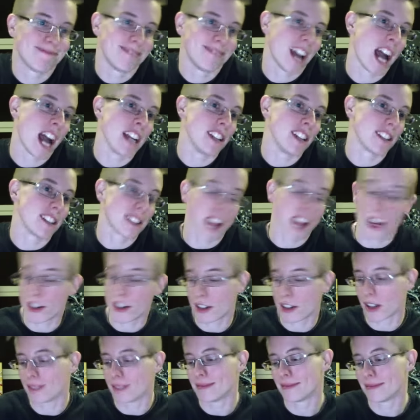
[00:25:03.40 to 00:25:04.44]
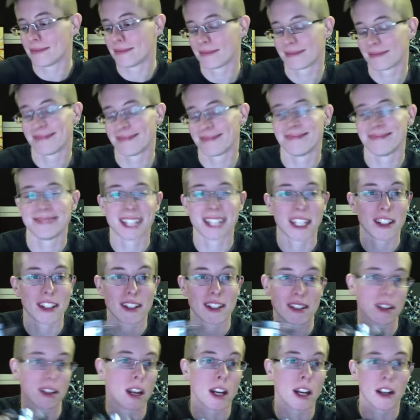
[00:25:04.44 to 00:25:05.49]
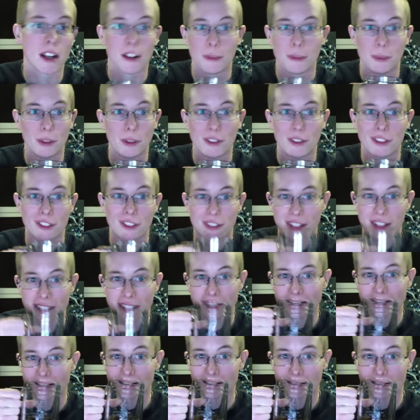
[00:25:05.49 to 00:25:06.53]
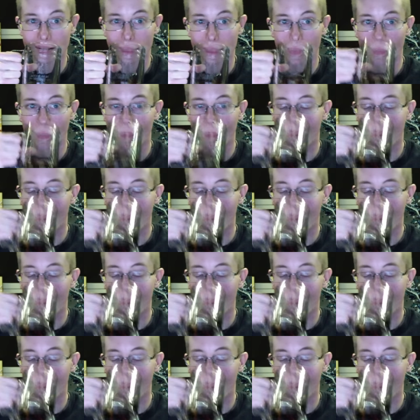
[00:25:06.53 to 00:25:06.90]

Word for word: I just, I don't know. There's not enough booze for this, so.